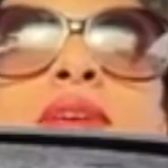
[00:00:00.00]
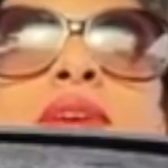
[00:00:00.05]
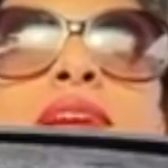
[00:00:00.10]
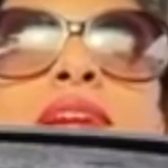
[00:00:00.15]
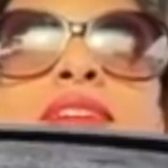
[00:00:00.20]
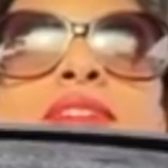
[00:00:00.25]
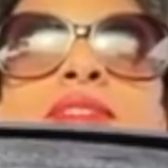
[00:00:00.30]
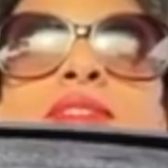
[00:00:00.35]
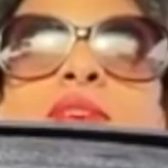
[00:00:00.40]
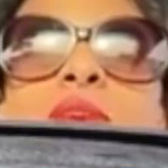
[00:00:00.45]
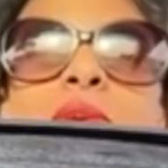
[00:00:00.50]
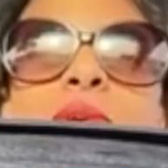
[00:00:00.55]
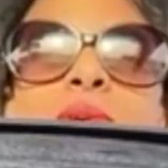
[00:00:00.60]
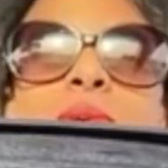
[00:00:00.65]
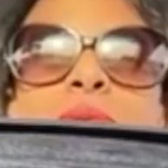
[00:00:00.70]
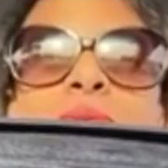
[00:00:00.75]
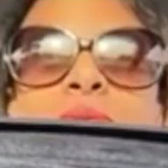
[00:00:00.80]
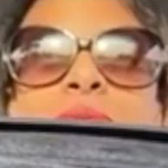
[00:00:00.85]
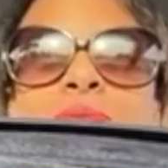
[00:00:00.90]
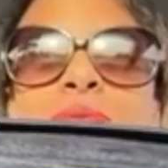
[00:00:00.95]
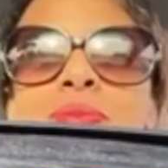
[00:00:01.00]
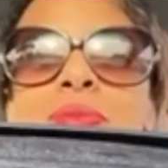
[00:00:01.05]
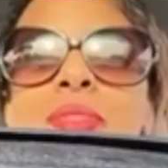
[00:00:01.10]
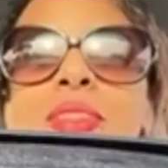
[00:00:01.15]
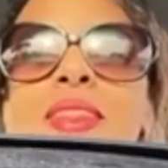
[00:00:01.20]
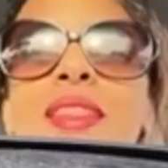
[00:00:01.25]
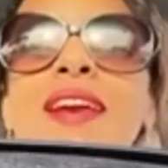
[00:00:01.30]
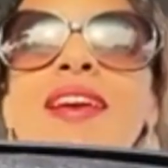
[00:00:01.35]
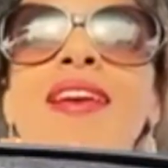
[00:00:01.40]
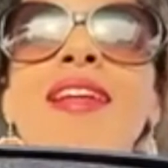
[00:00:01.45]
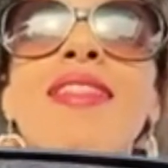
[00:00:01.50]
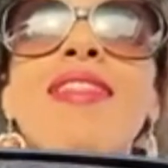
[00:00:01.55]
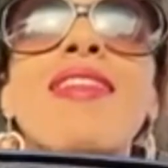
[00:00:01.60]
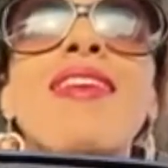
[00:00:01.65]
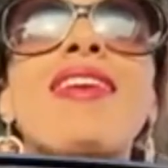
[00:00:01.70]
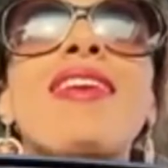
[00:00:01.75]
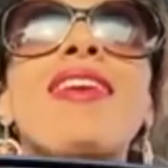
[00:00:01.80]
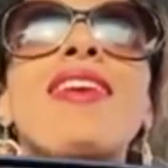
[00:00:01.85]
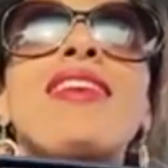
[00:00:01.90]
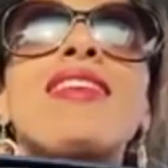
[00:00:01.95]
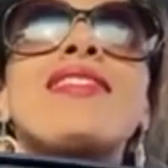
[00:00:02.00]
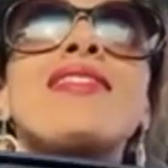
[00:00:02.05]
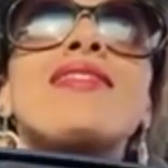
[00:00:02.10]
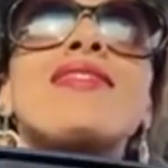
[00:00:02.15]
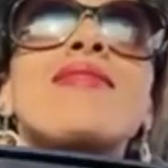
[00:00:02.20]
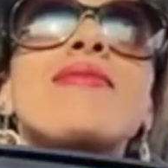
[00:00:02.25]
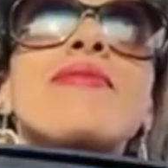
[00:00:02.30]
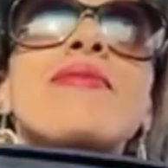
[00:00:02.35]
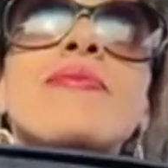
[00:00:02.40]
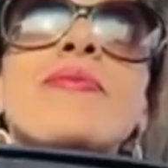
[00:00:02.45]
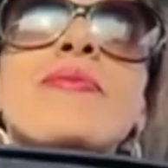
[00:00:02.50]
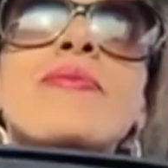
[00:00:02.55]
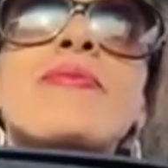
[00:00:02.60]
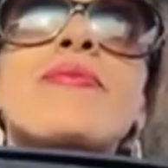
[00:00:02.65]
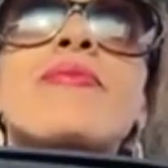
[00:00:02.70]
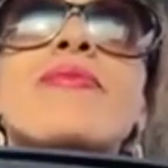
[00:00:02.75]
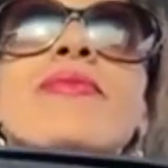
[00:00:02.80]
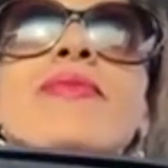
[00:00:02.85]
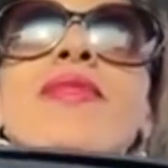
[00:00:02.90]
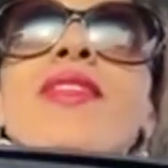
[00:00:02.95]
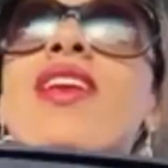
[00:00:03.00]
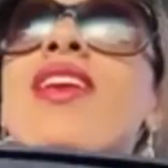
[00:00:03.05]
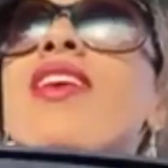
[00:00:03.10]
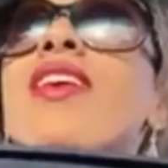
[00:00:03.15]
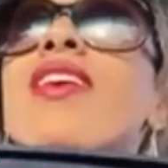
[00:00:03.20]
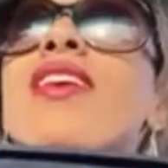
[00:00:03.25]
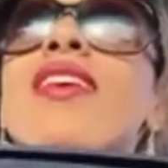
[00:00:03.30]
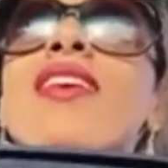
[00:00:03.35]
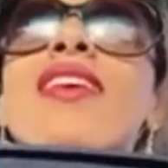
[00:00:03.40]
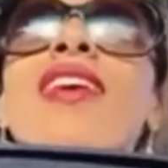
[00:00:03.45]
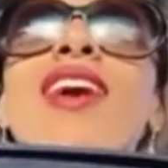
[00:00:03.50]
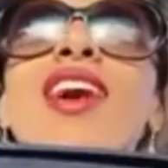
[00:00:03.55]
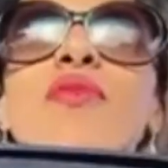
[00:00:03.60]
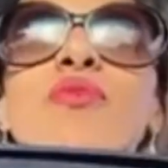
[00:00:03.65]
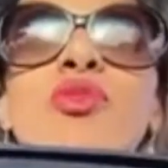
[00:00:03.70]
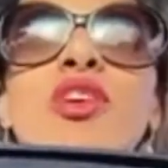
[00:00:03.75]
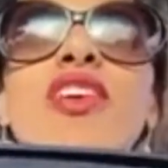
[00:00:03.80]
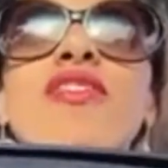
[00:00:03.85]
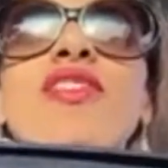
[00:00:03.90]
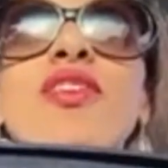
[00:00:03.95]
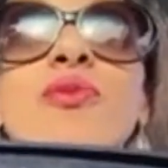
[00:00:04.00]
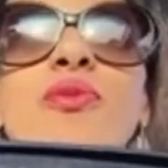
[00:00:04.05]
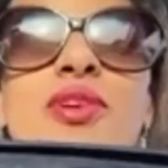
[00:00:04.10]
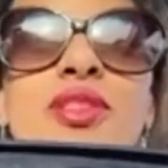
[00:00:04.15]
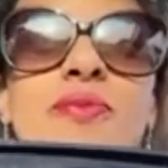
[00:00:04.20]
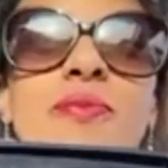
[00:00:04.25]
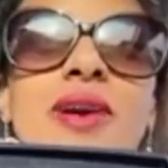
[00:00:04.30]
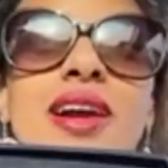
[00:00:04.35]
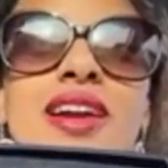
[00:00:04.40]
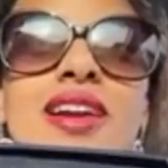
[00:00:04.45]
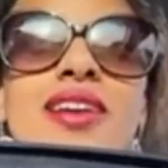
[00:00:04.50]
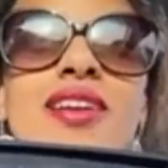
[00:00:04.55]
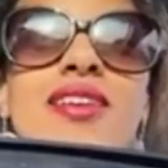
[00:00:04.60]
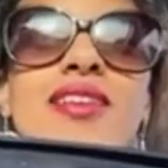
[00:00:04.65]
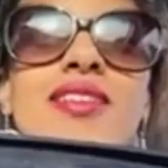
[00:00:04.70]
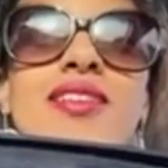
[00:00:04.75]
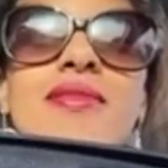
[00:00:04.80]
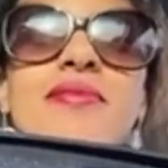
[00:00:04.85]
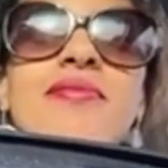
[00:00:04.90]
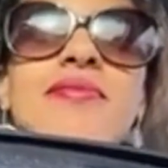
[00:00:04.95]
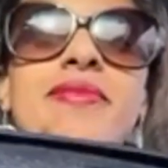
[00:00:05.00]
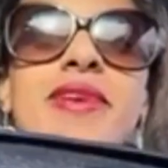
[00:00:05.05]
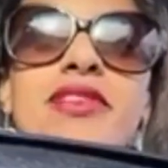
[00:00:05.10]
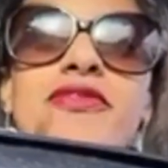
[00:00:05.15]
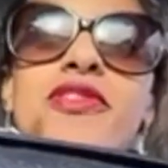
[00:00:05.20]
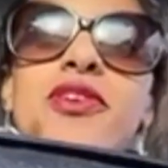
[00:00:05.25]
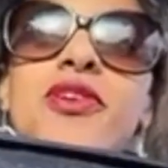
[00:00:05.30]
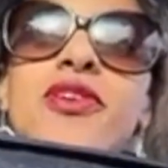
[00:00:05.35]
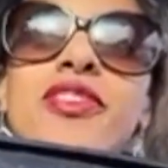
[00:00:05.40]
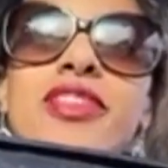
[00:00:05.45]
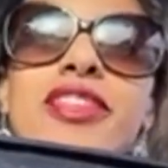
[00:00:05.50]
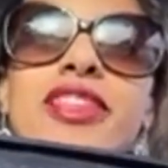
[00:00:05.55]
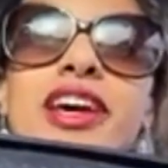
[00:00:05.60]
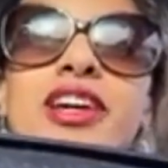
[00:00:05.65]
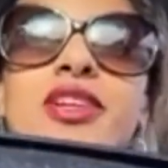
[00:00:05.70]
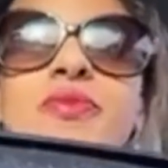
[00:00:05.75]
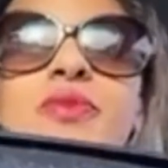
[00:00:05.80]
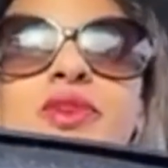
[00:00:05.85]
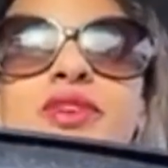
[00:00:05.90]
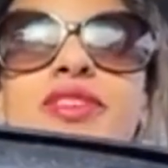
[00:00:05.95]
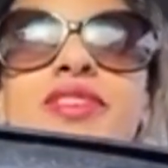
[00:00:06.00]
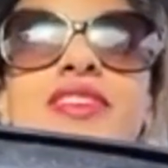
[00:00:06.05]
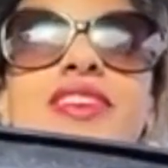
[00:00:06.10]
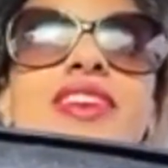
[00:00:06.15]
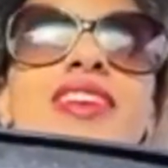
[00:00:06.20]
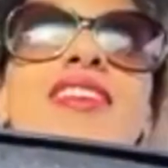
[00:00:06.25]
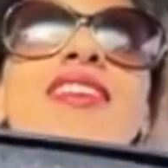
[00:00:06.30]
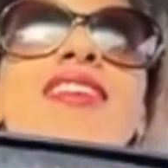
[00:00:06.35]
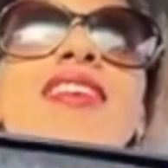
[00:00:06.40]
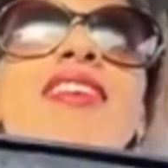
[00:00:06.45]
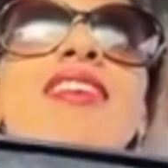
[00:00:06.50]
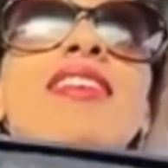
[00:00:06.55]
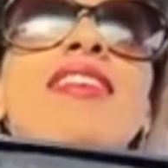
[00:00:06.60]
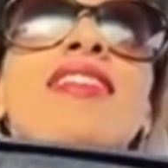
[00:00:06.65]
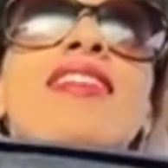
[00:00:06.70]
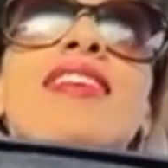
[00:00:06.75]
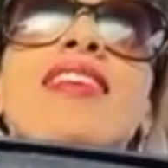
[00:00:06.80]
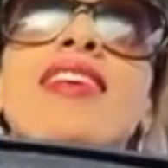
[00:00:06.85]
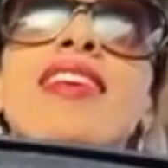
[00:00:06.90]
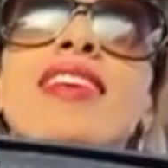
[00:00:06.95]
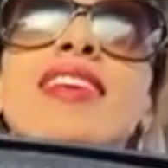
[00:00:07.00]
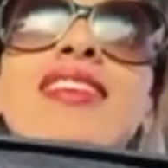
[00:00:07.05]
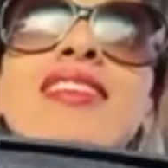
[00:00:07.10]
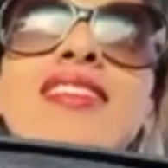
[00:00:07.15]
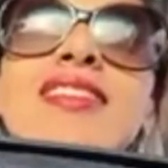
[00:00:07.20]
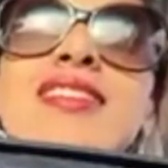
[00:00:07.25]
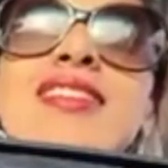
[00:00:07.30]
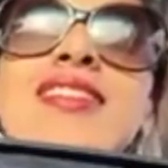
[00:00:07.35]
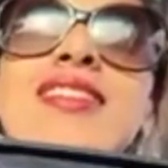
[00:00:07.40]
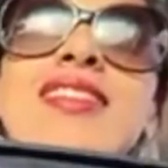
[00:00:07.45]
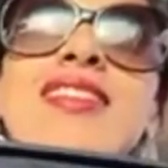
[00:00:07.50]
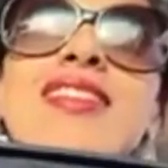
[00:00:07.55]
Okay, so thing is, I'm driving with my my phone on the dashboard. Okay. Thing is,